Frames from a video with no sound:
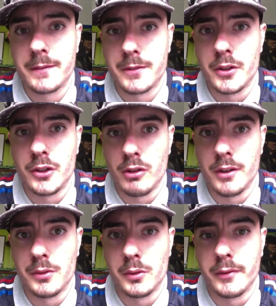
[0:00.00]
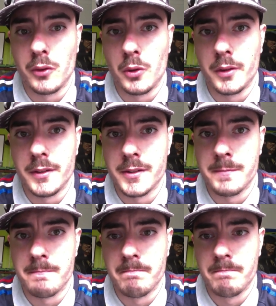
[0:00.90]
very grateful for. And
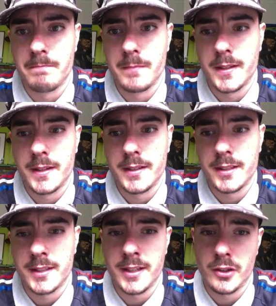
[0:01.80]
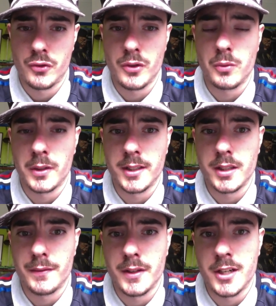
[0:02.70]
um, to tell you the truth, when I did
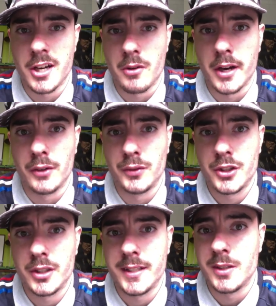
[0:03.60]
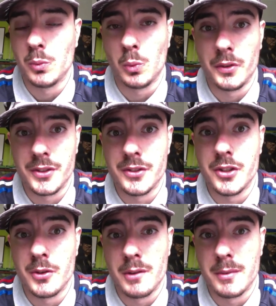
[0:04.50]
the video, I originally didn't want to
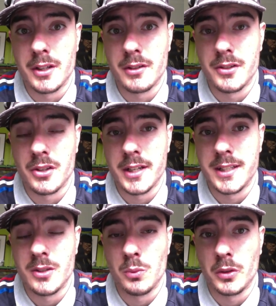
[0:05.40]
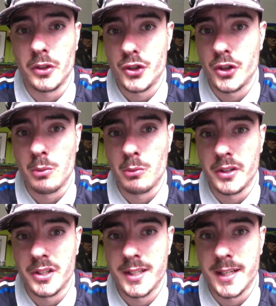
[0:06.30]
do it because I didn't want to show my
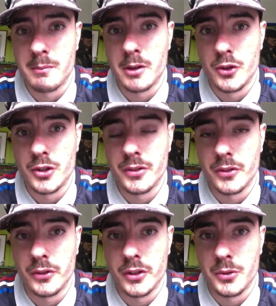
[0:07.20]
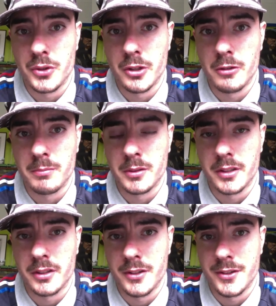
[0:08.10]
sad emotions on YouTube
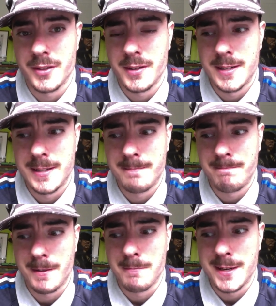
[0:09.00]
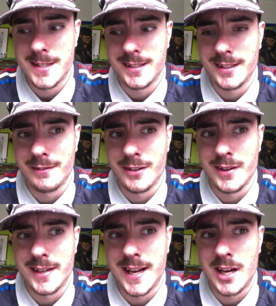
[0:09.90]
because I'm basically
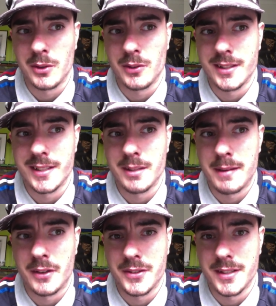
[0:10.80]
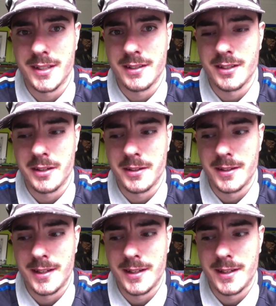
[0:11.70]
very cowardistic about it, and uh,